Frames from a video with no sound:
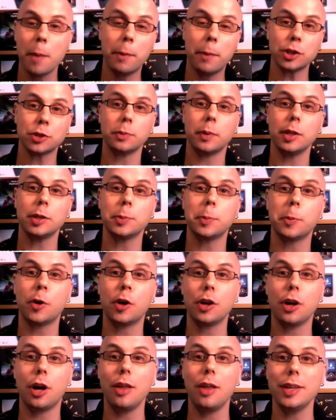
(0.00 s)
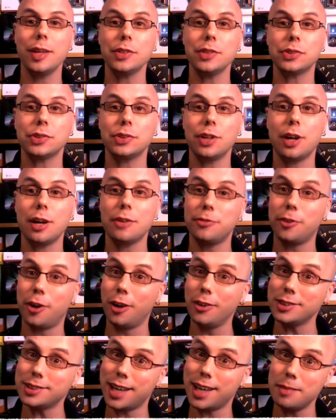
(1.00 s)
Much, much more on all this stuff
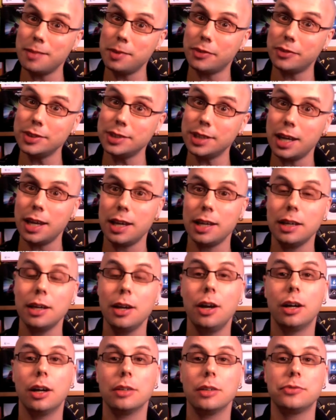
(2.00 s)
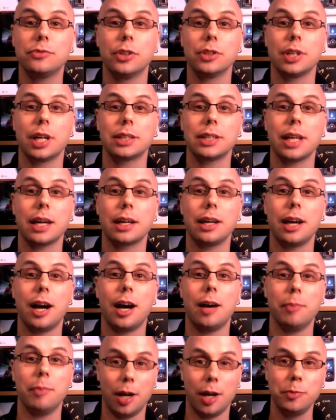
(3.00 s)
all the time, every day on
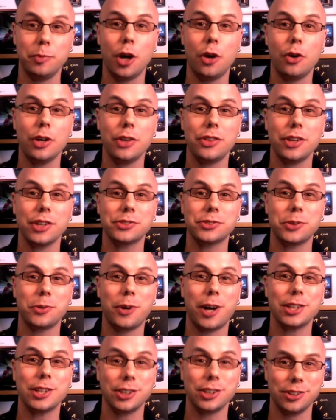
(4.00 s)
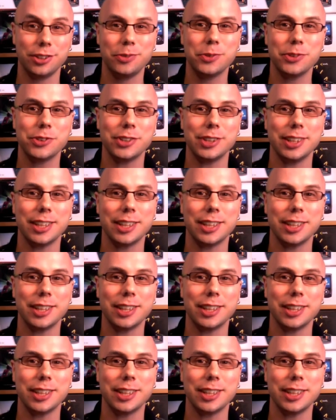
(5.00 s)
PhoneDog.com. I'm Noah. Thanks for watching. We'll see you